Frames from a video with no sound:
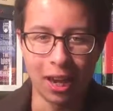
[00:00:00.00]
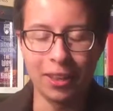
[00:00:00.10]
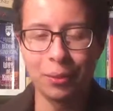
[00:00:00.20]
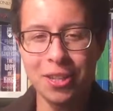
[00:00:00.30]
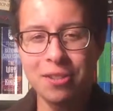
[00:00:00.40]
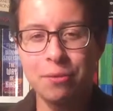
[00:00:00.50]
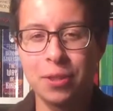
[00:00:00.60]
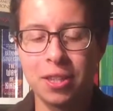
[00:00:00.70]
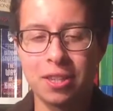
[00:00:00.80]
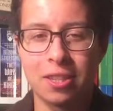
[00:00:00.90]
And the reason for
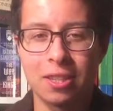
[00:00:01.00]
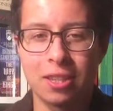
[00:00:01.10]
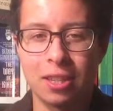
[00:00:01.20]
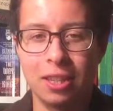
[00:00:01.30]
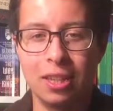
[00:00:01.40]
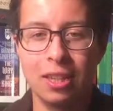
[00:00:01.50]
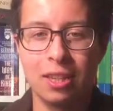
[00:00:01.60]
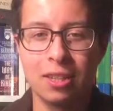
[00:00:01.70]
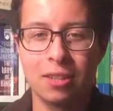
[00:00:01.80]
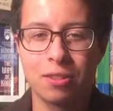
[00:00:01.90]
this
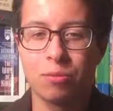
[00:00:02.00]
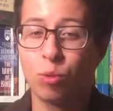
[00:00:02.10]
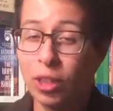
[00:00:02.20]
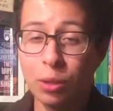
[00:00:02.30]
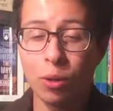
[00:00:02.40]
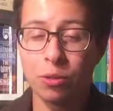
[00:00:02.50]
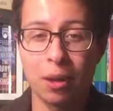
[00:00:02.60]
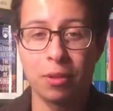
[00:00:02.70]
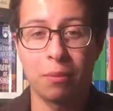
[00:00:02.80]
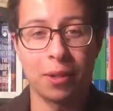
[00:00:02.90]
is really well
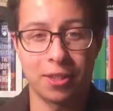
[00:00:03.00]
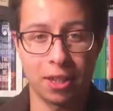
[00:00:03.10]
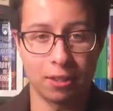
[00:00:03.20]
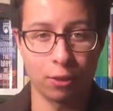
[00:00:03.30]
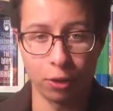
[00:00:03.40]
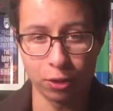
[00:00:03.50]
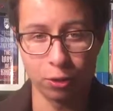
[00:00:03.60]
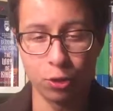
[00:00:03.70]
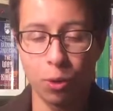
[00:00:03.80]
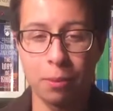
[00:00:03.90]
summed up by Seth Godin,
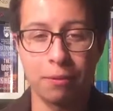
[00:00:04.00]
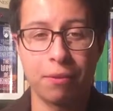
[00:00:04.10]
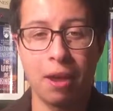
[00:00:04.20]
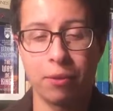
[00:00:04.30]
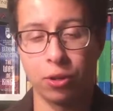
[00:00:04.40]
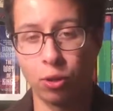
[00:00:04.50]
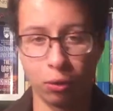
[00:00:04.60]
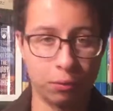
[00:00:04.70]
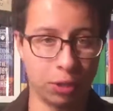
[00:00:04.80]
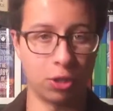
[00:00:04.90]
who's one of my favorite
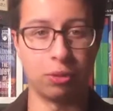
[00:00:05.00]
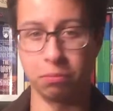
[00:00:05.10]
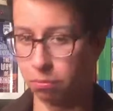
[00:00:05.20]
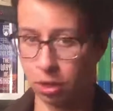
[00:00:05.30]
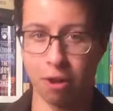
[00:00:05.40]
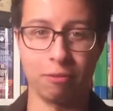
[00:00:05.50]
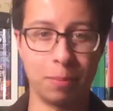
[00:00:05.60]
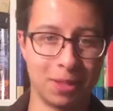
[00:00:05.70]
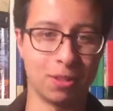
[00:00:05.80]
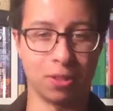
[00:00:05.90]
non-fiction kind of
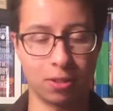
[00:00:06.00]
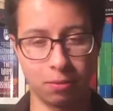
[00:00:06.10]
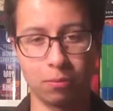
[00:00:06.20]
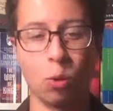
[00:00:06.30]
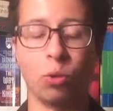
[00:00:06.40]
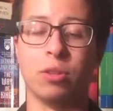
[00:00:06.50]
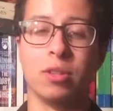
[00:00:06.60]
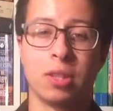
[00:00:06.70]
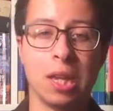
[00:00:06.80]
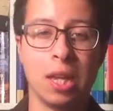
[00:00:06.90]
business
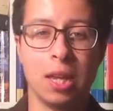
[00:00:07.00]
authors.